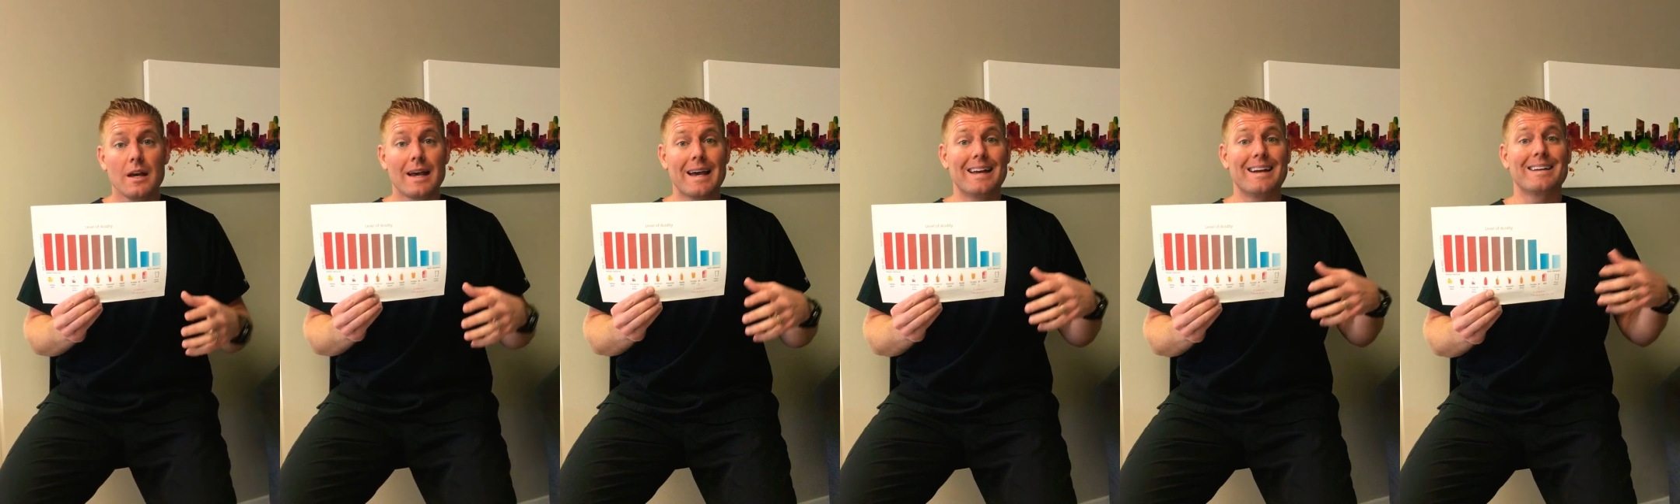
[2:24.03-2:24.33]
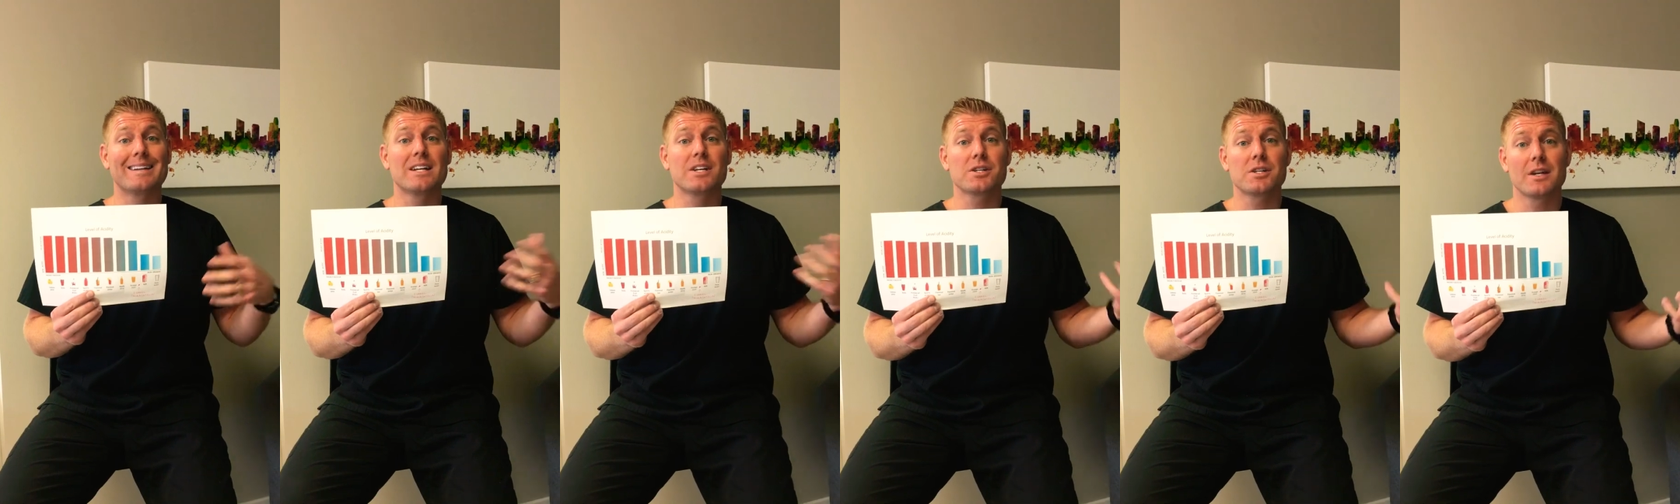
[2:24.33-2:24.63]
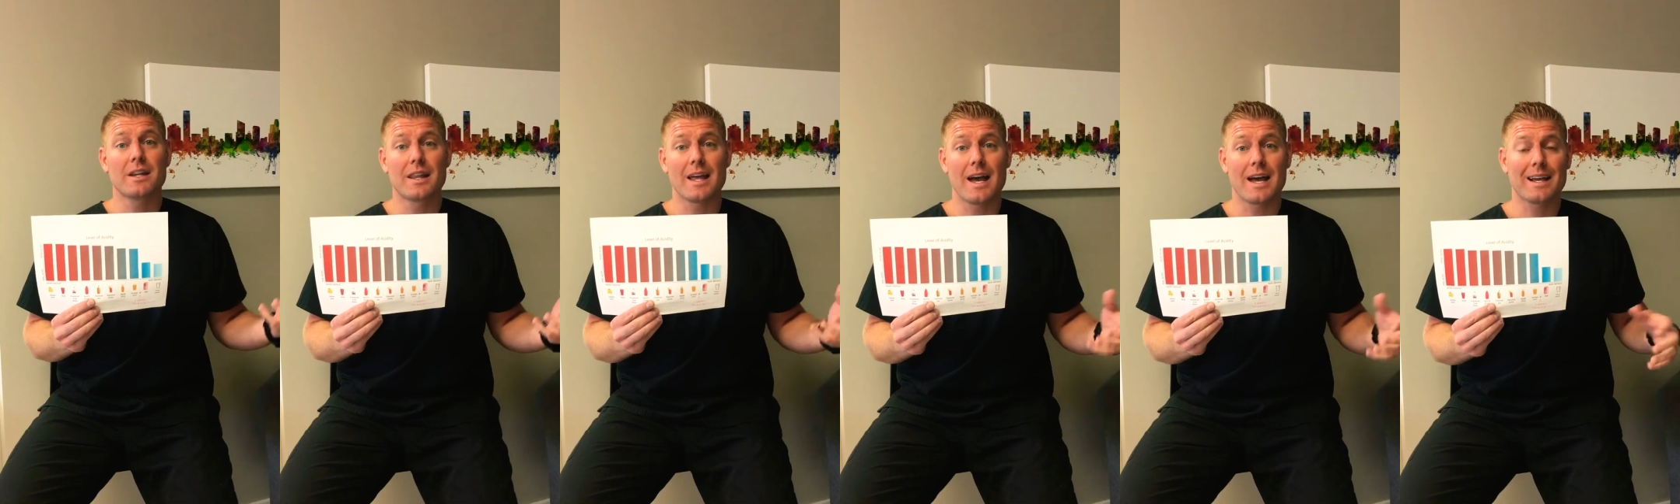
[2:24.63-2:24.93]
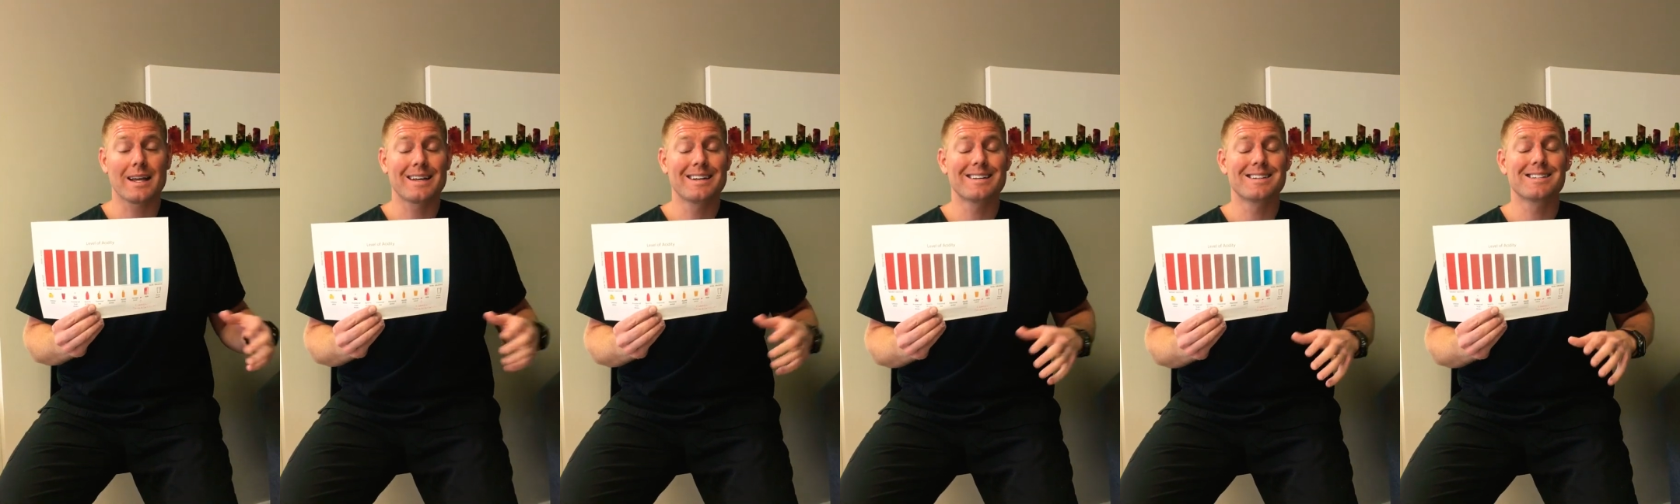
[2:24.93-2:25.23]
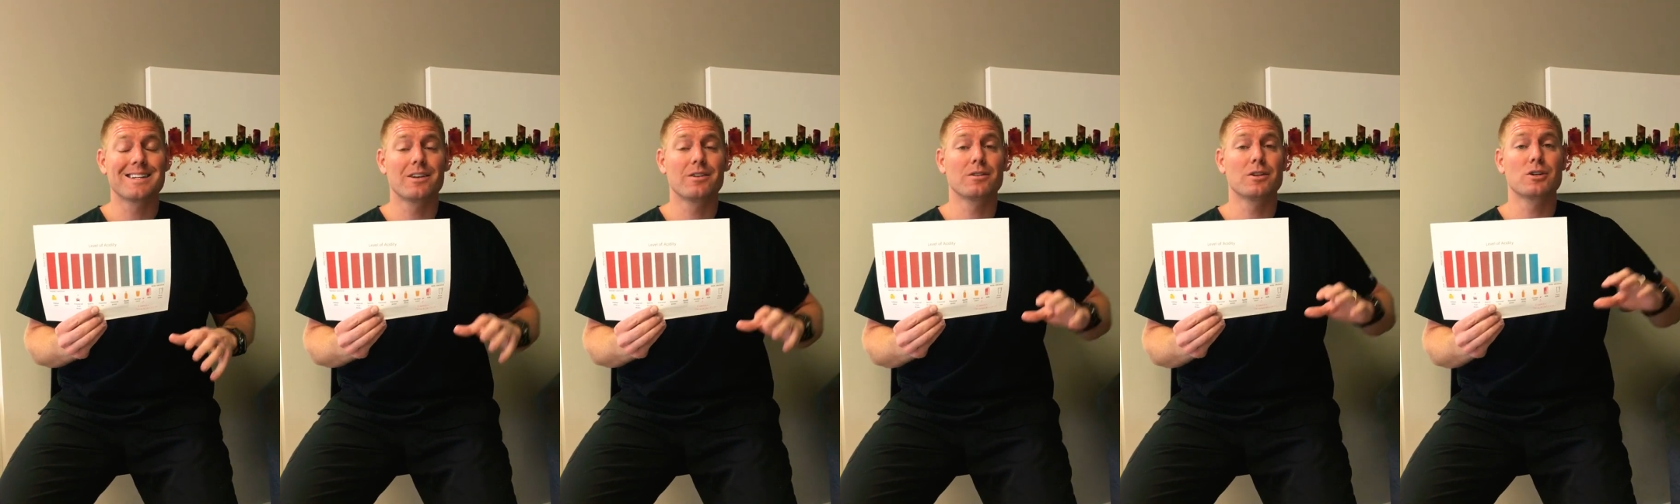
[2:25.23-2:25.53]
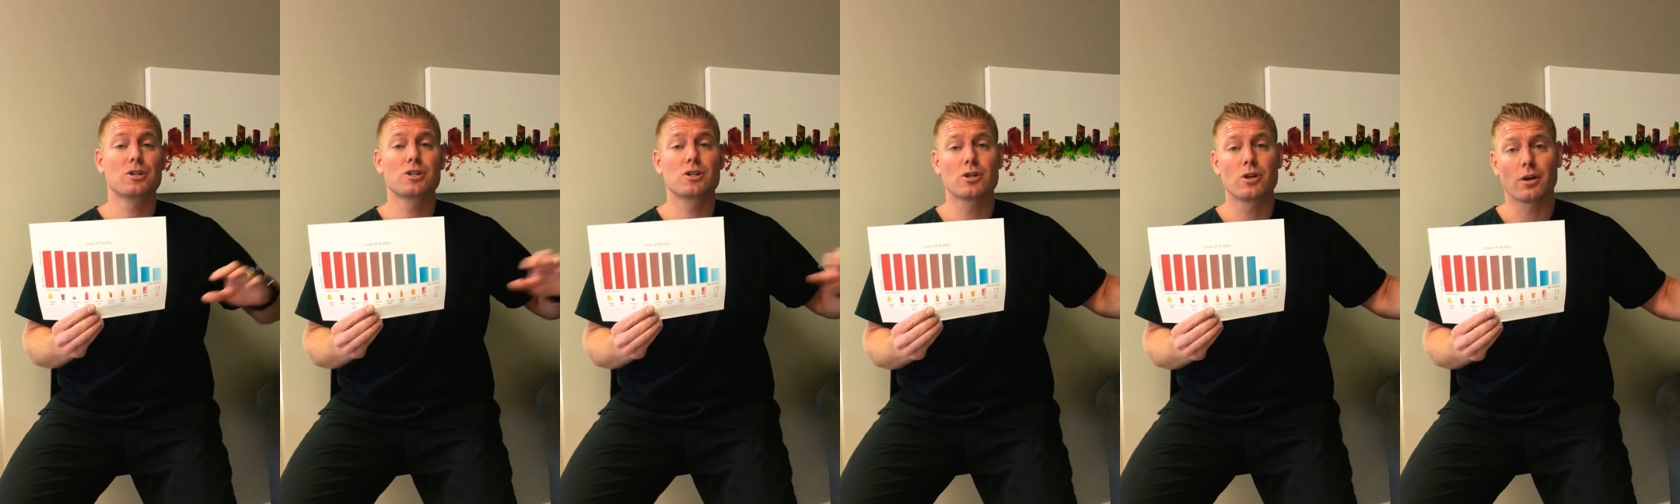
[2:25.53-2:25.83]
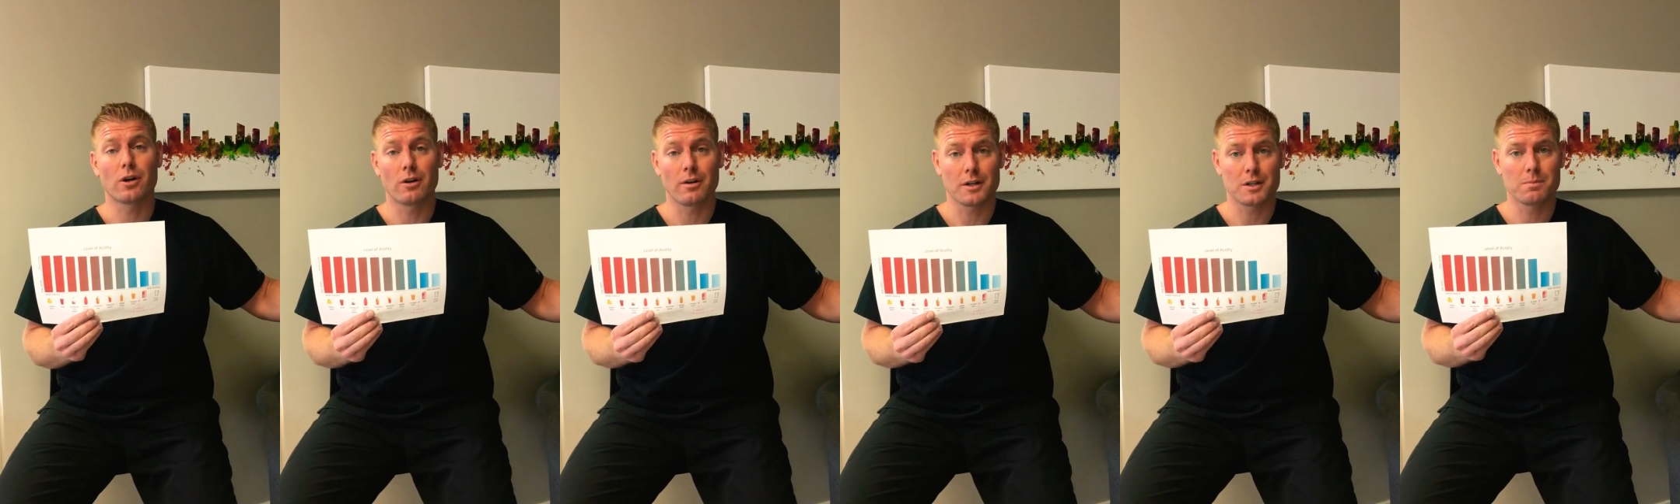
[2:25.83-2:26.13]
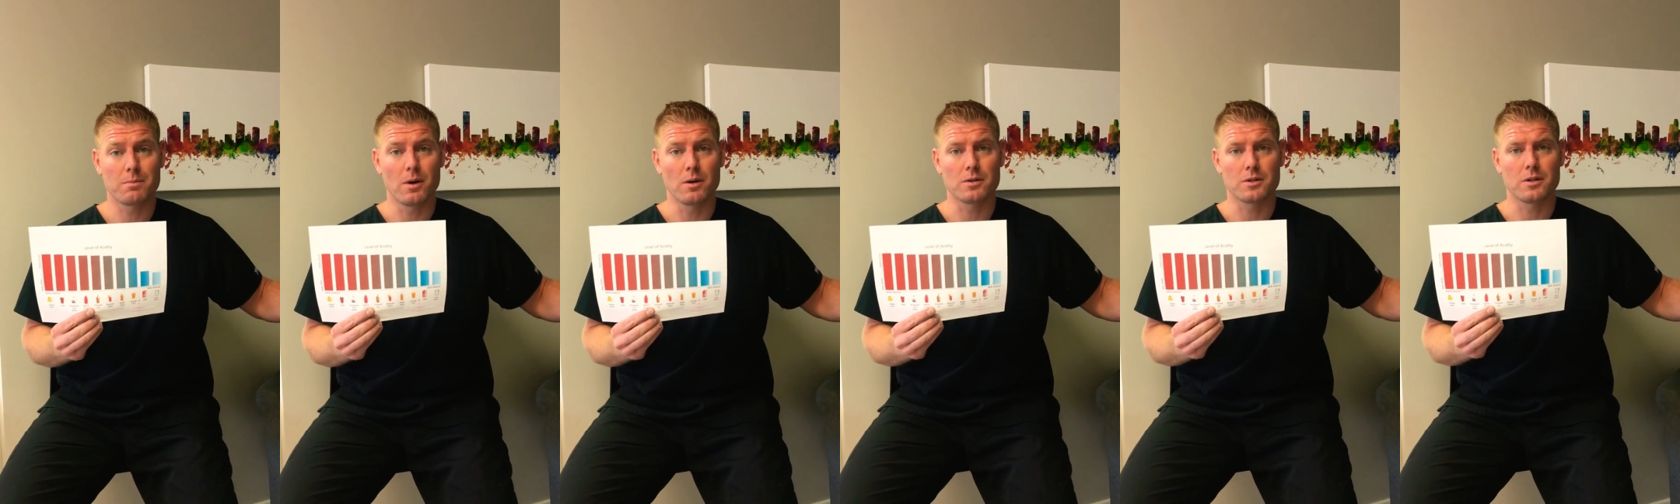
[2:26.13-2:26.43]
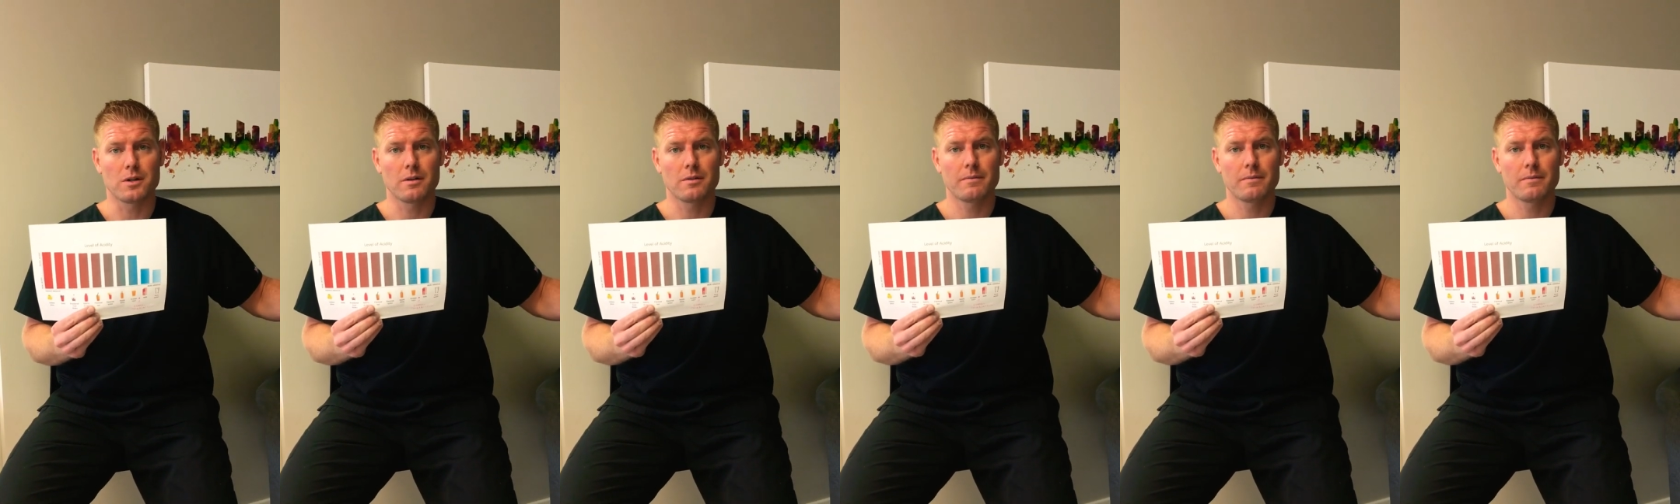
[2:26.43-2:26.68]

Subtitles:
In addition to that, consider the sugar exposure.